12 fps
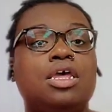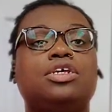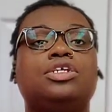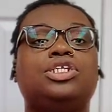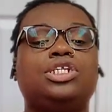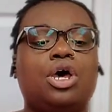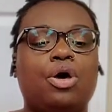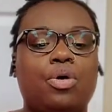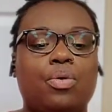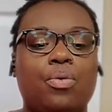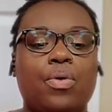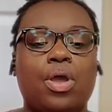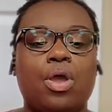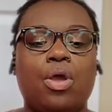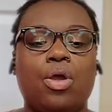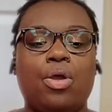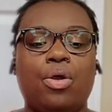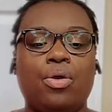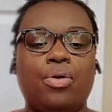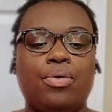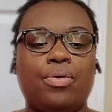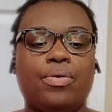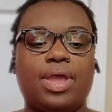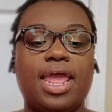So,
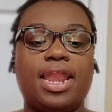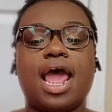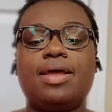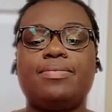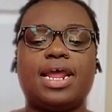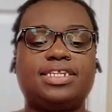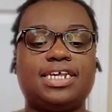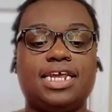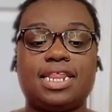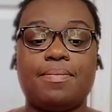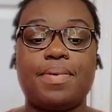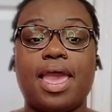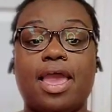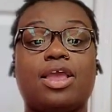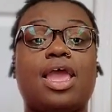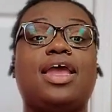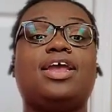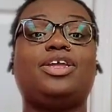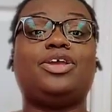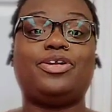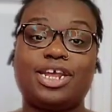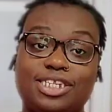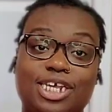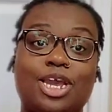and I take that back. Your
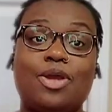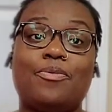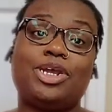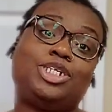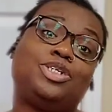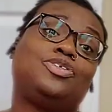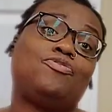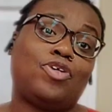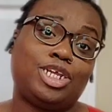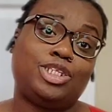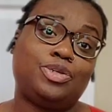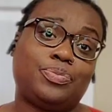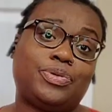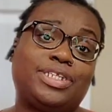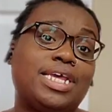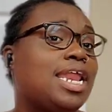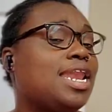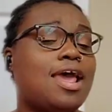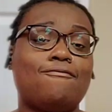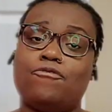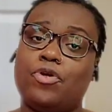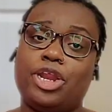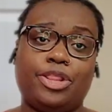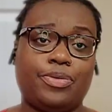debt to income ratio is 42%, not
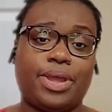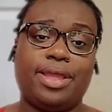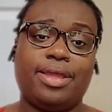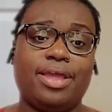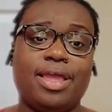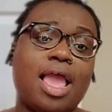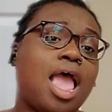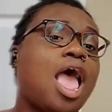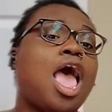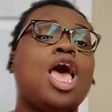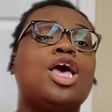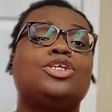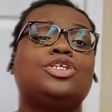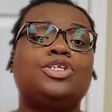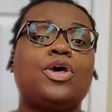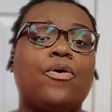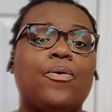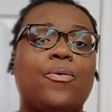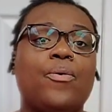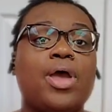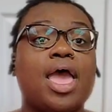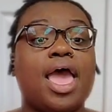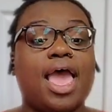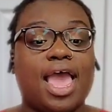43. So,
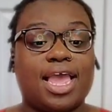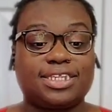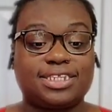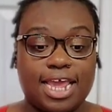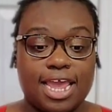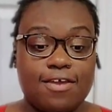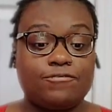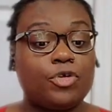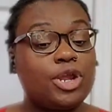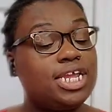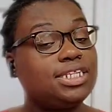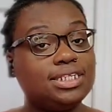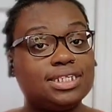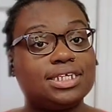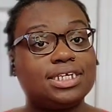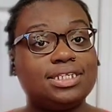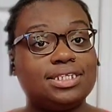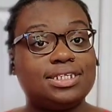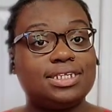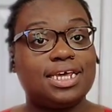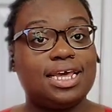say if, for instance,